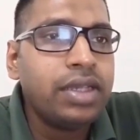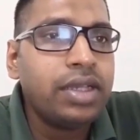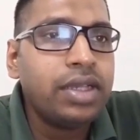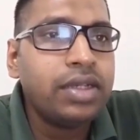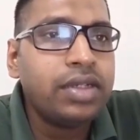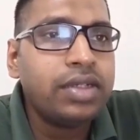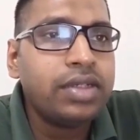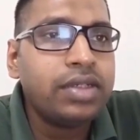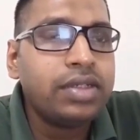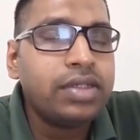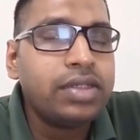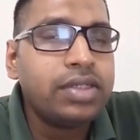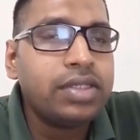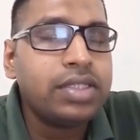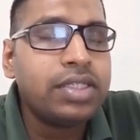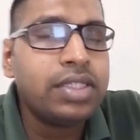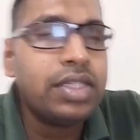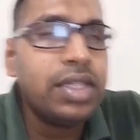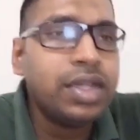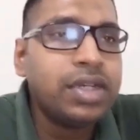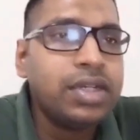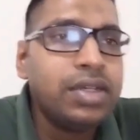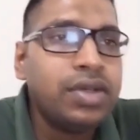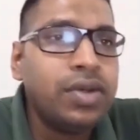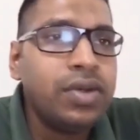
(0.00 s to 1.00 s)
that
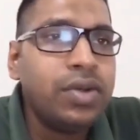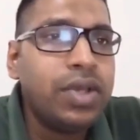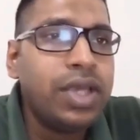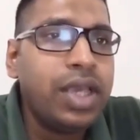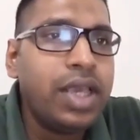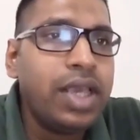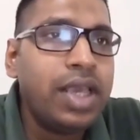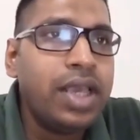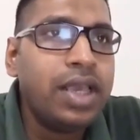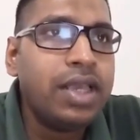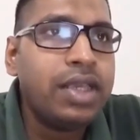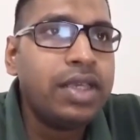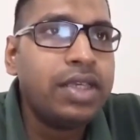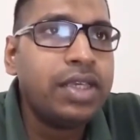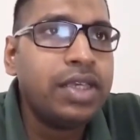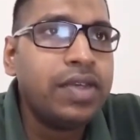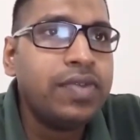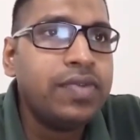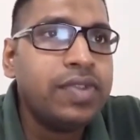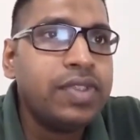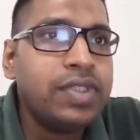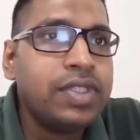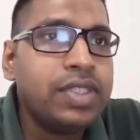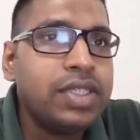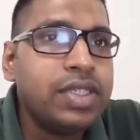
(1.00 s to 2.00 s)
scenario A
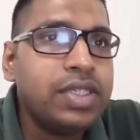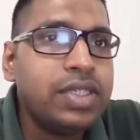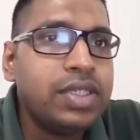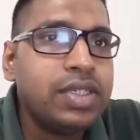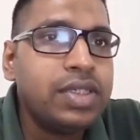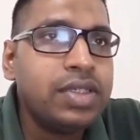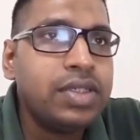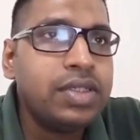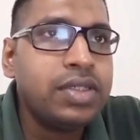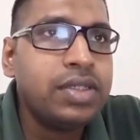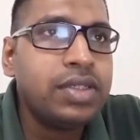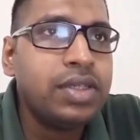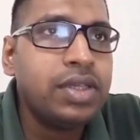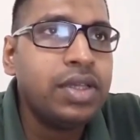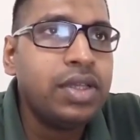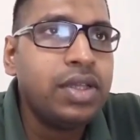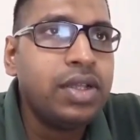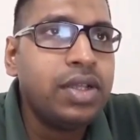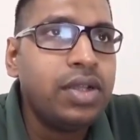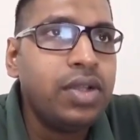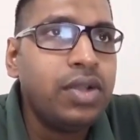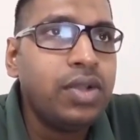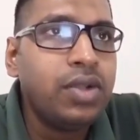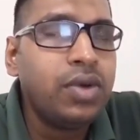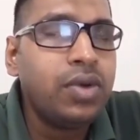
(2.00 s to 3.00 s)
gives the
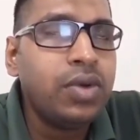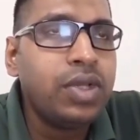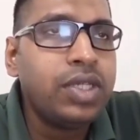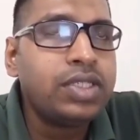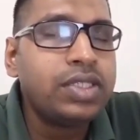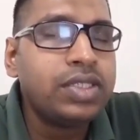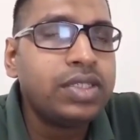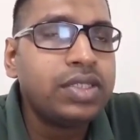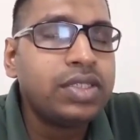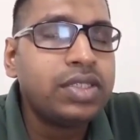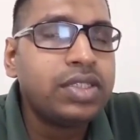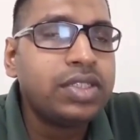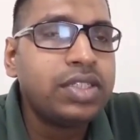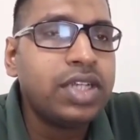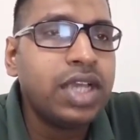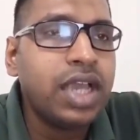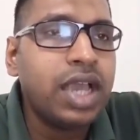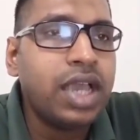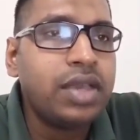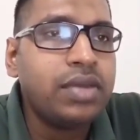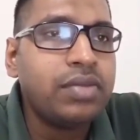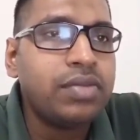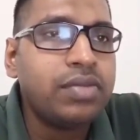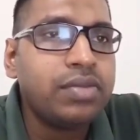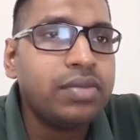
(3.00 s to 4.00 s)
lowest
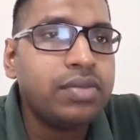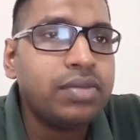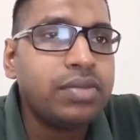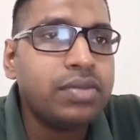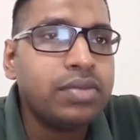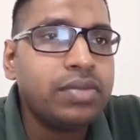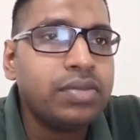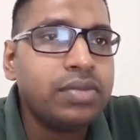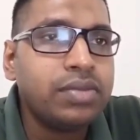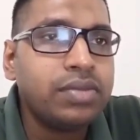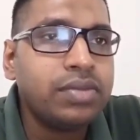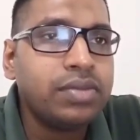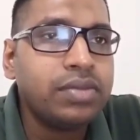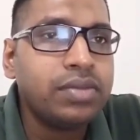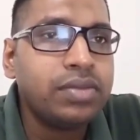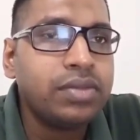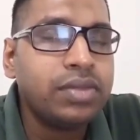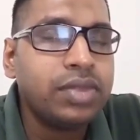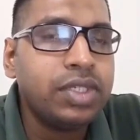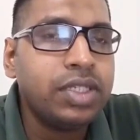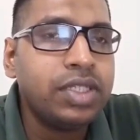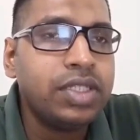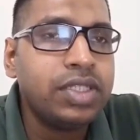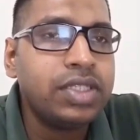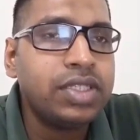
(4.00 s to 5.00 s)
time
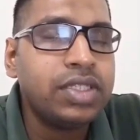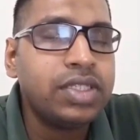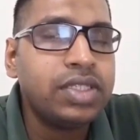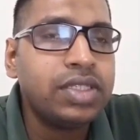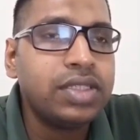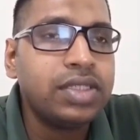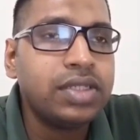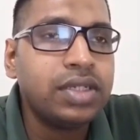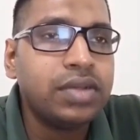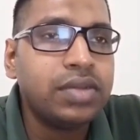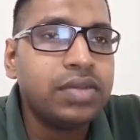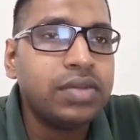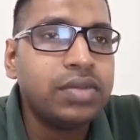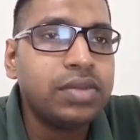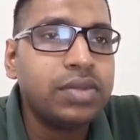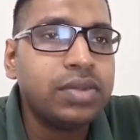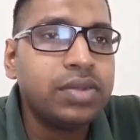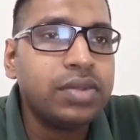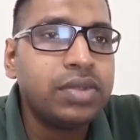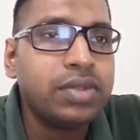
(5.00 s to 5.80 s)
in system.